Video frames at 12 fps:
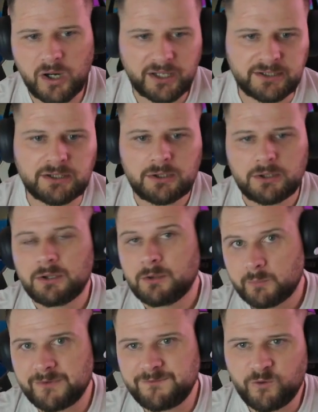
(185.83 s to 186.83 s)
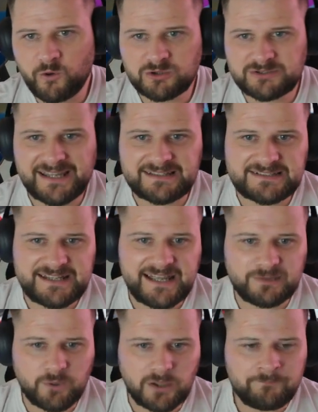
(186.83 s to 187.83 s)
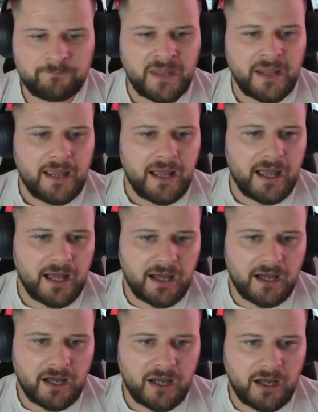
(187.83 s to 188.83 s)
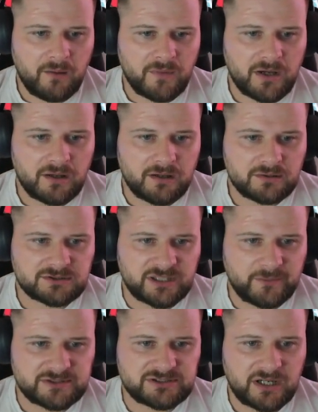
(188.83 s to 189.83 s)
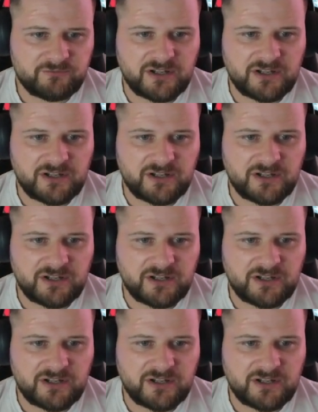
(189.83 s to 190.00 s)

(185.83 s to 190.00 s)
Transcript: one before to get to the end one. Um, Summertime